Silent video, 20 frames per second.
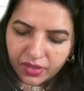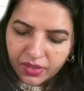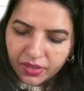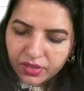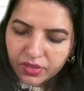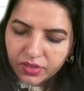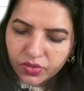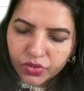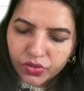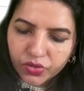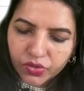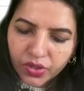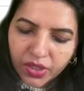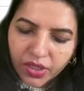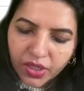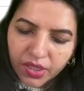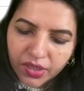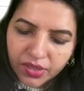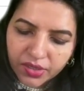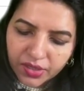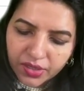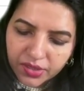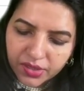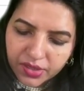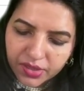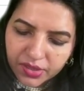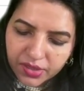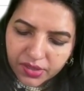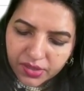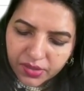So to learn
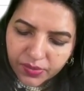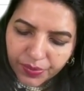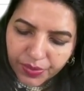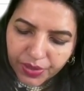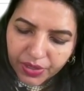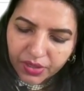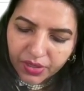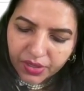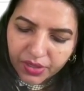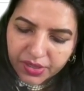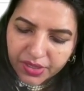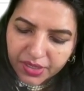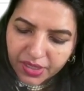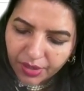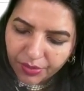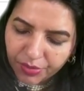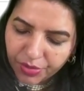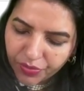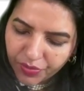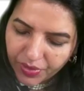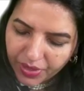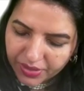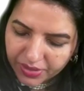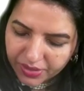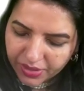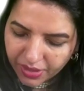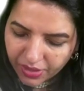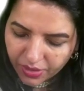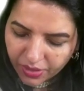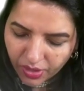this precursor amino
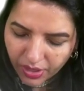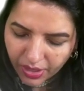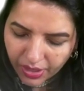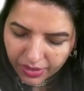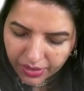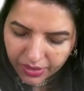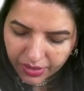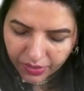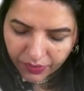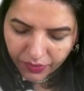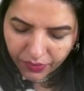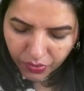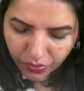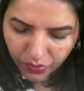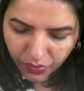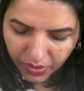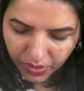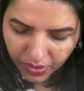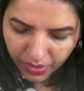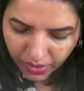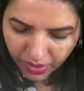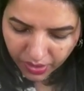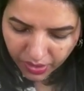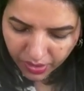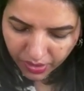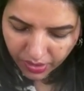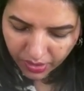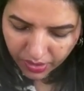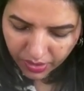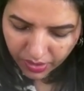acid and all, I'll give you a
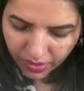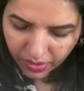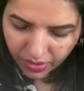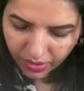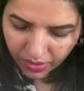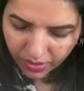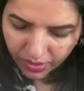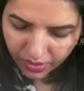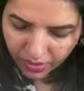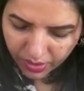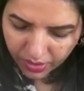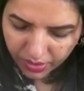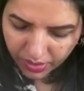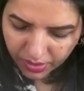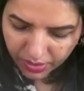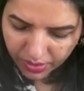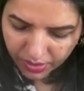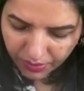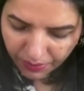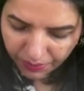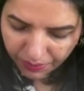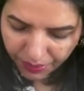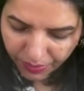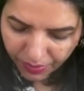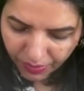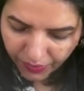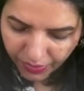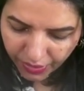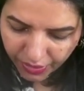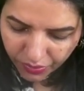
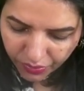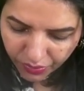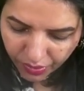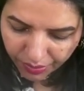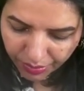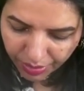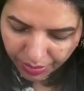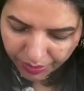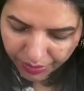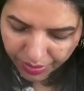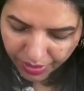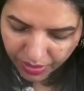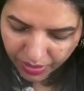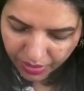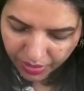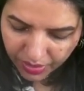simple way to remember.